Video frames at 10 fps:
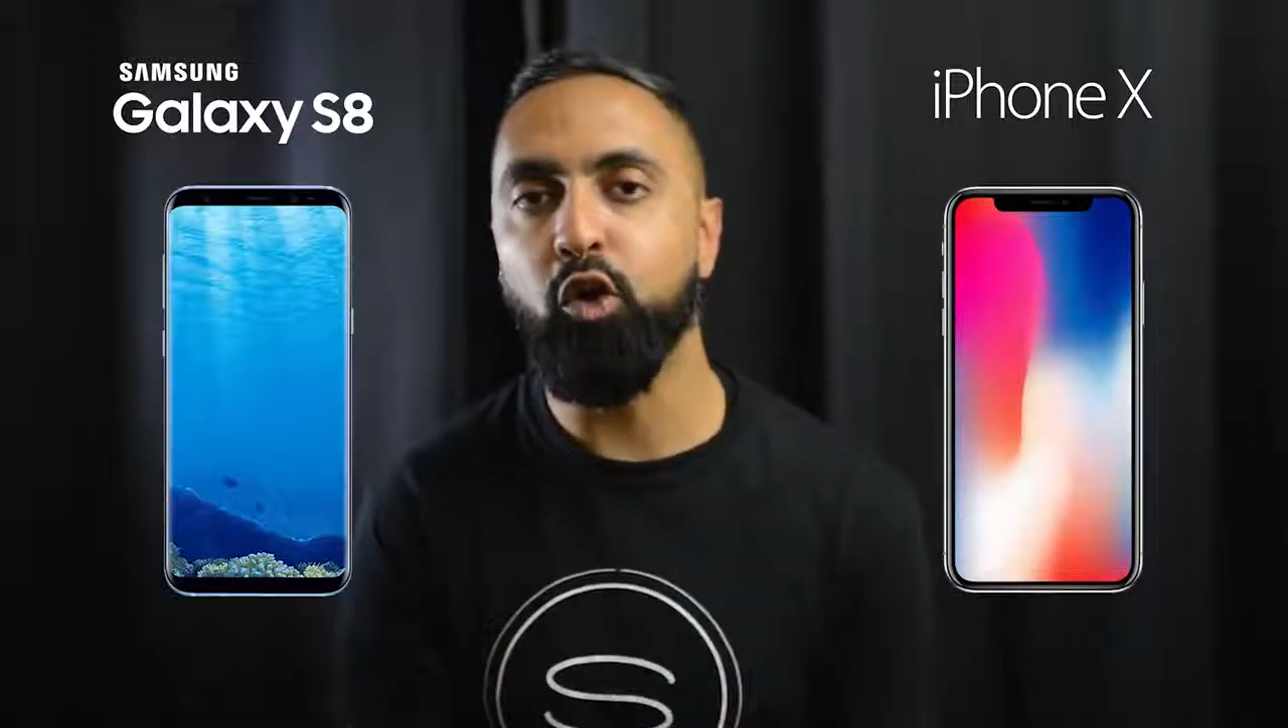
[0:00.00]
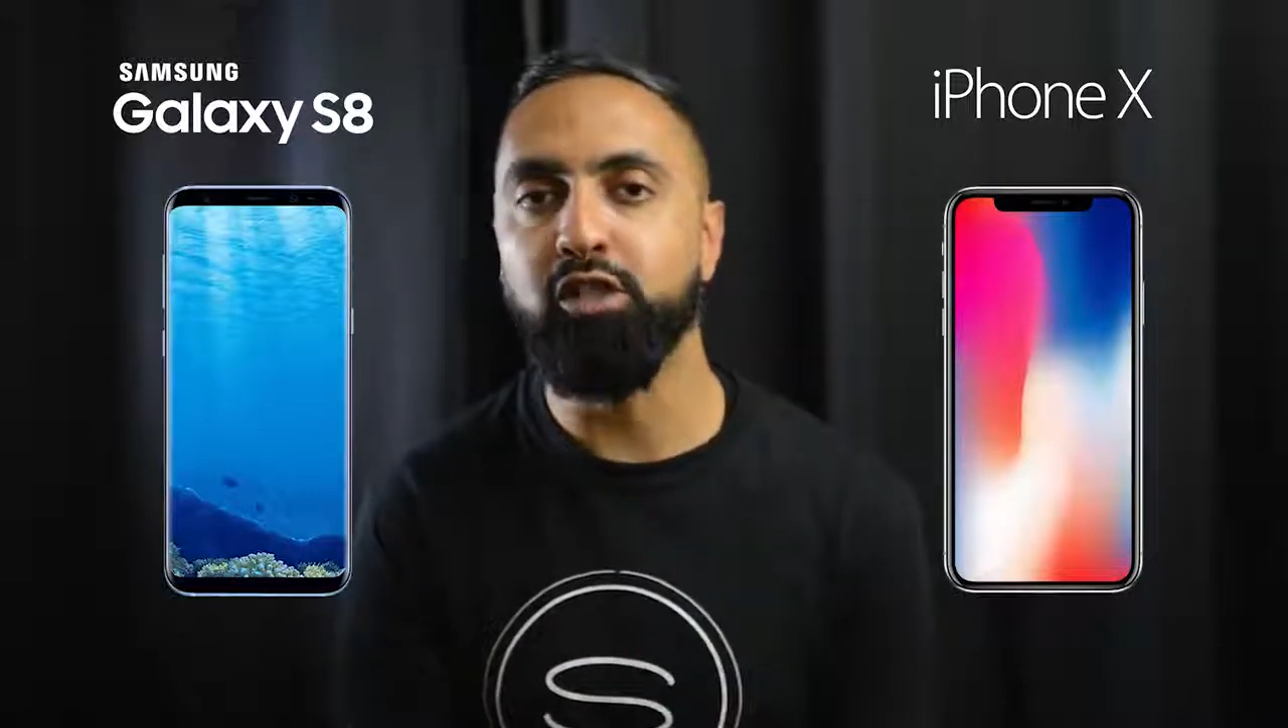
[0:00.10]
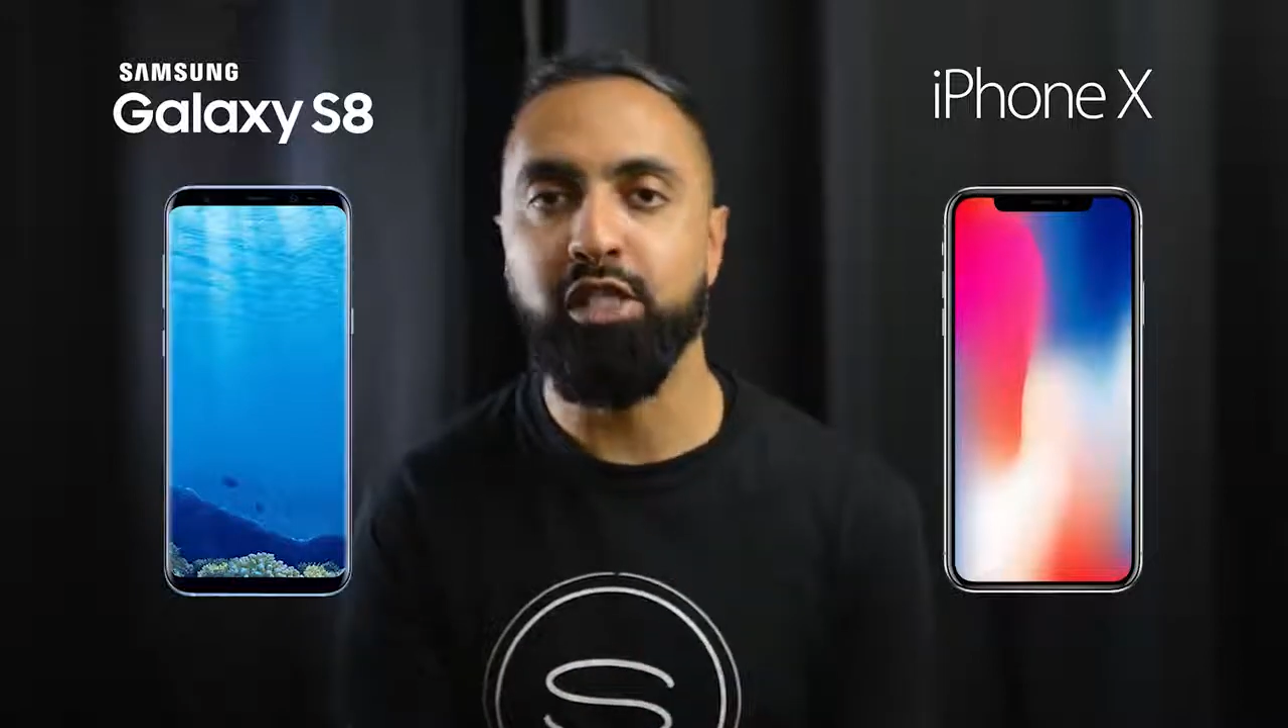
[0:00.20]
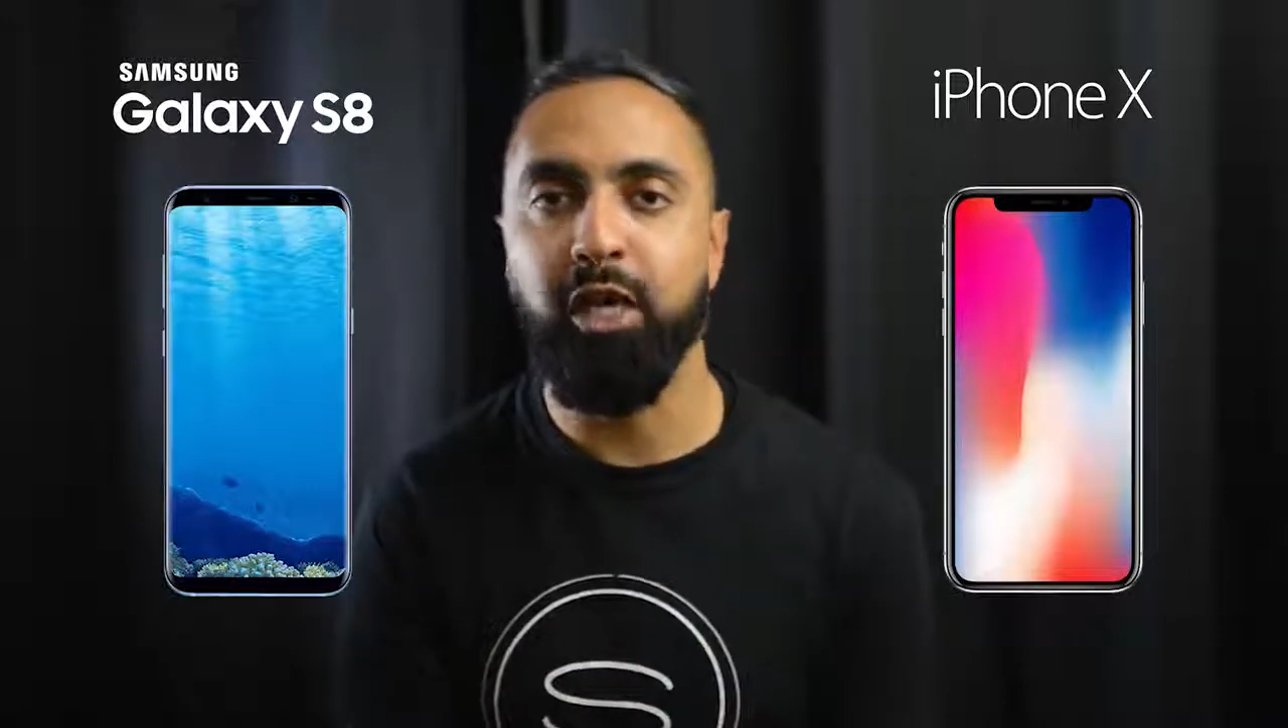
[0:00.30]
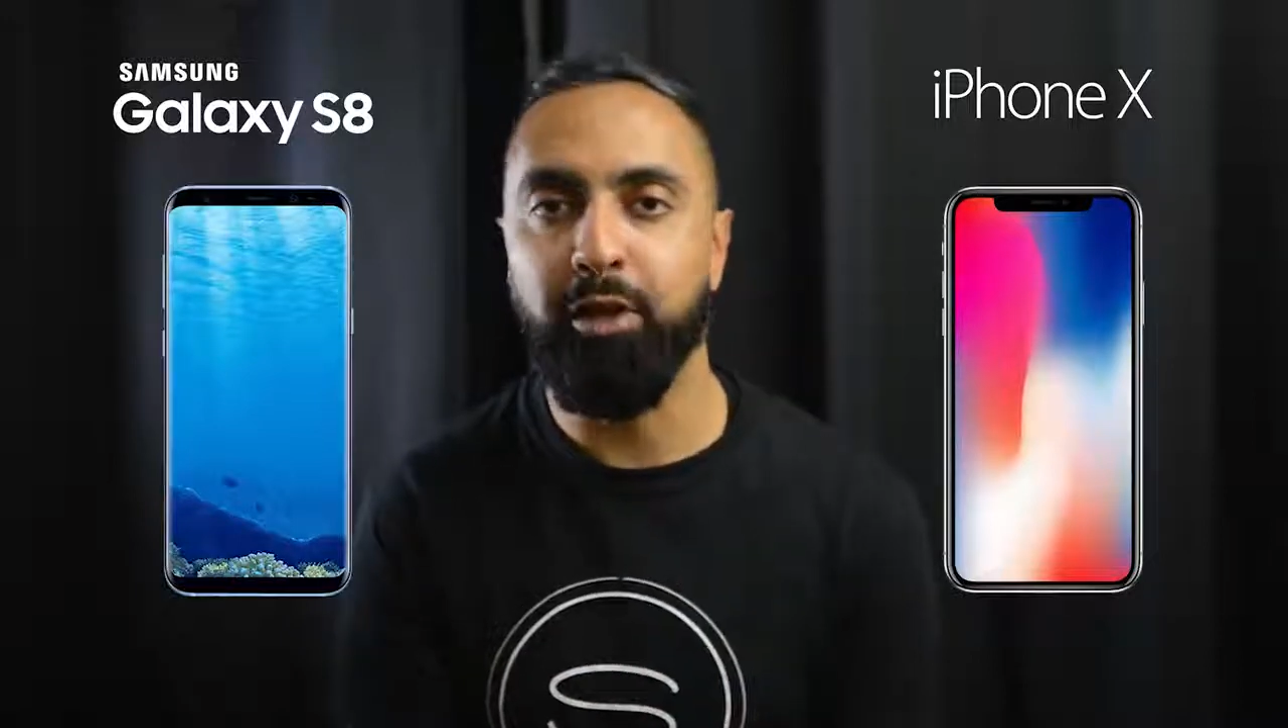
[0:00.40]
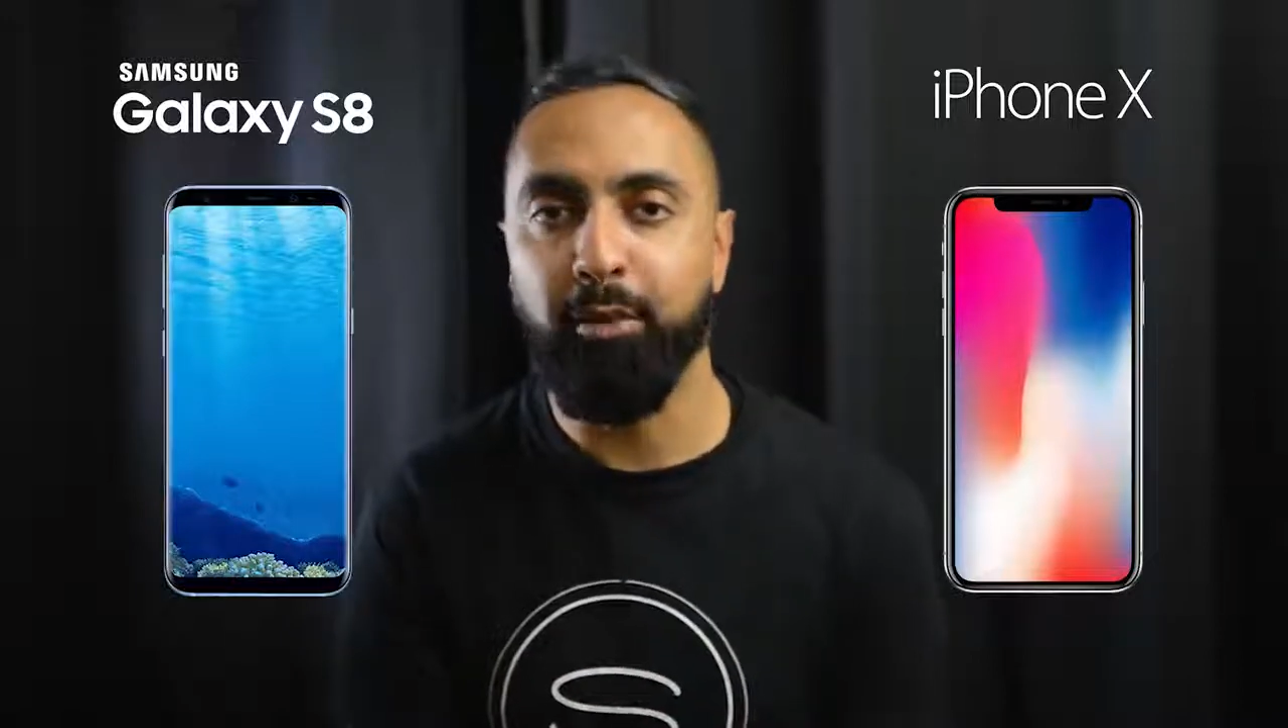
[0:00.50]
content coming